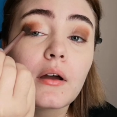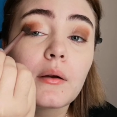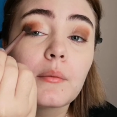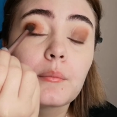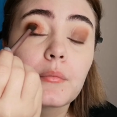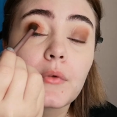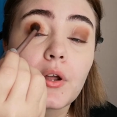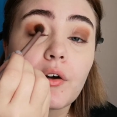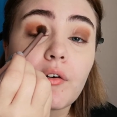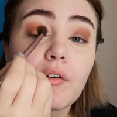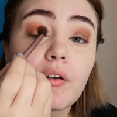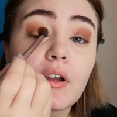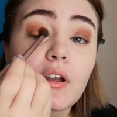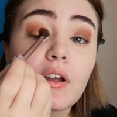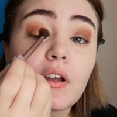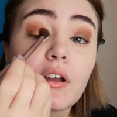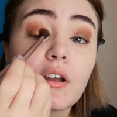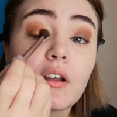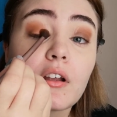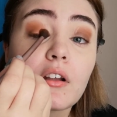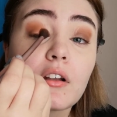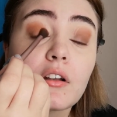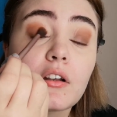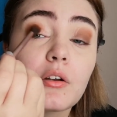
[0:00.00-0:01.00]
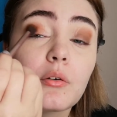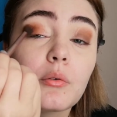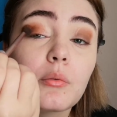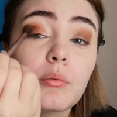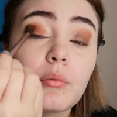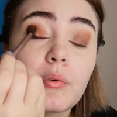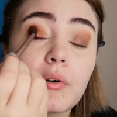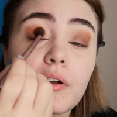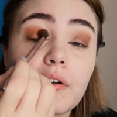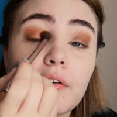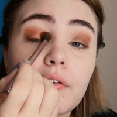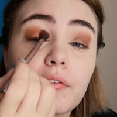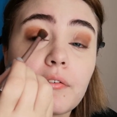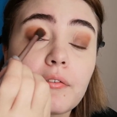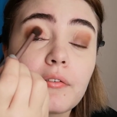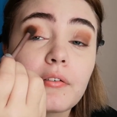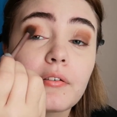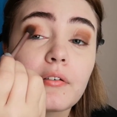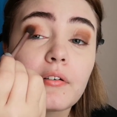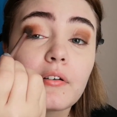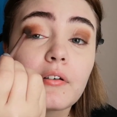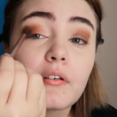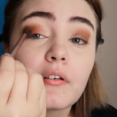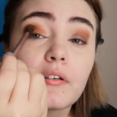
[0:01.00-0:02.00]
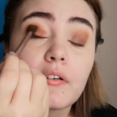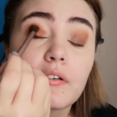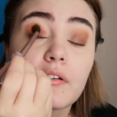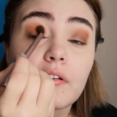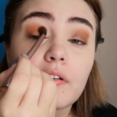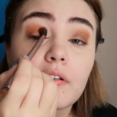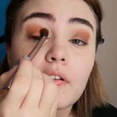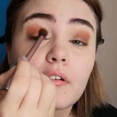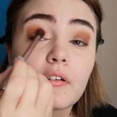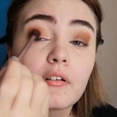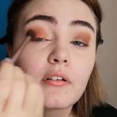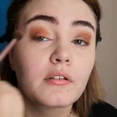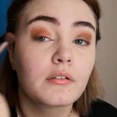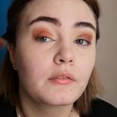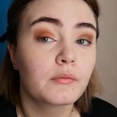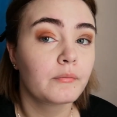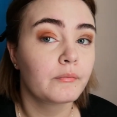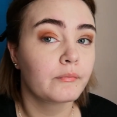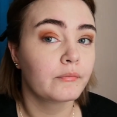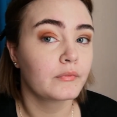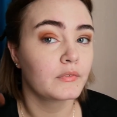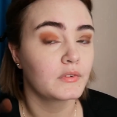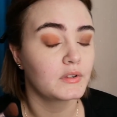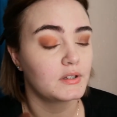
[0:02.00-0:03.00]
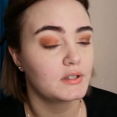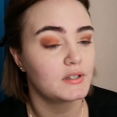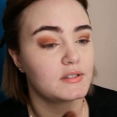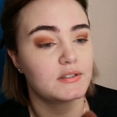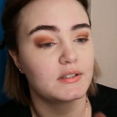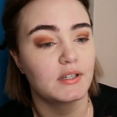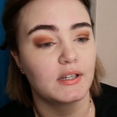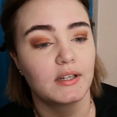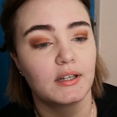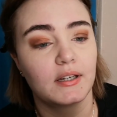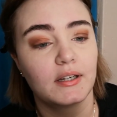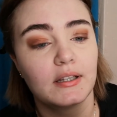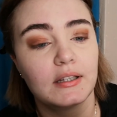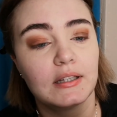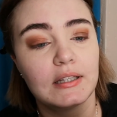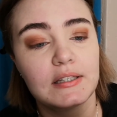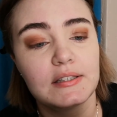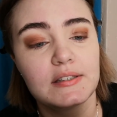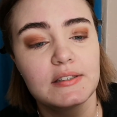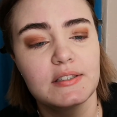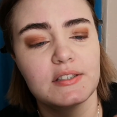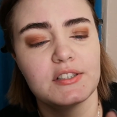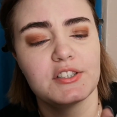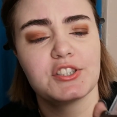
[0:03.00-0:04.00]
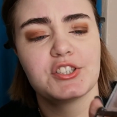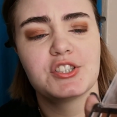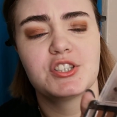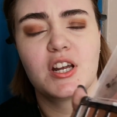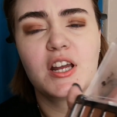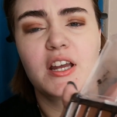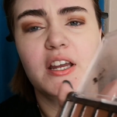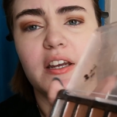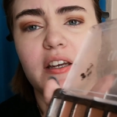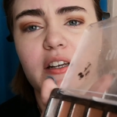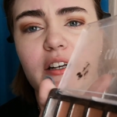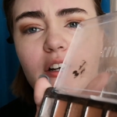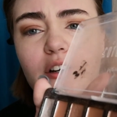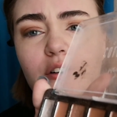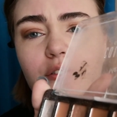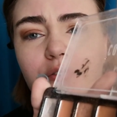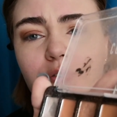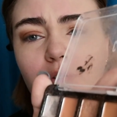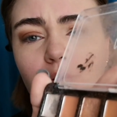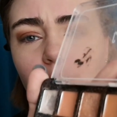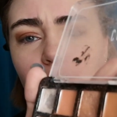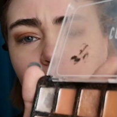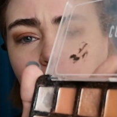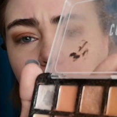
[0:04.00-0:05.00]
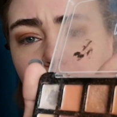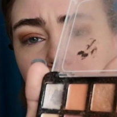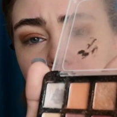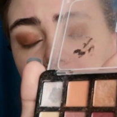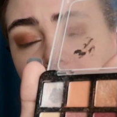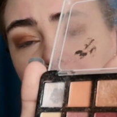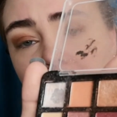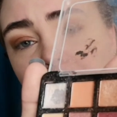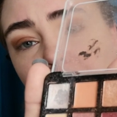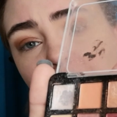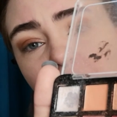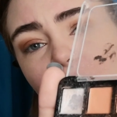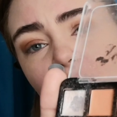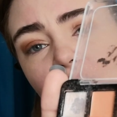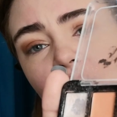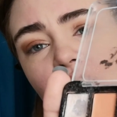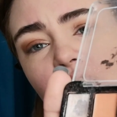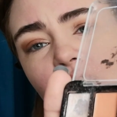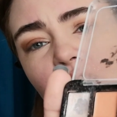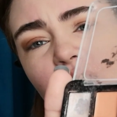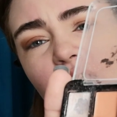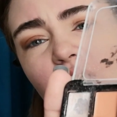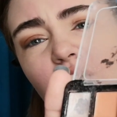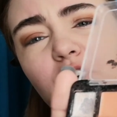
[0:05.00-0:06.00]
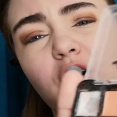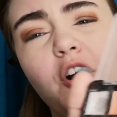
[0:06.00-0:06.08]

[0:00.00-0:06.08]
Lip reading: I'm going in with this like glitter shade of like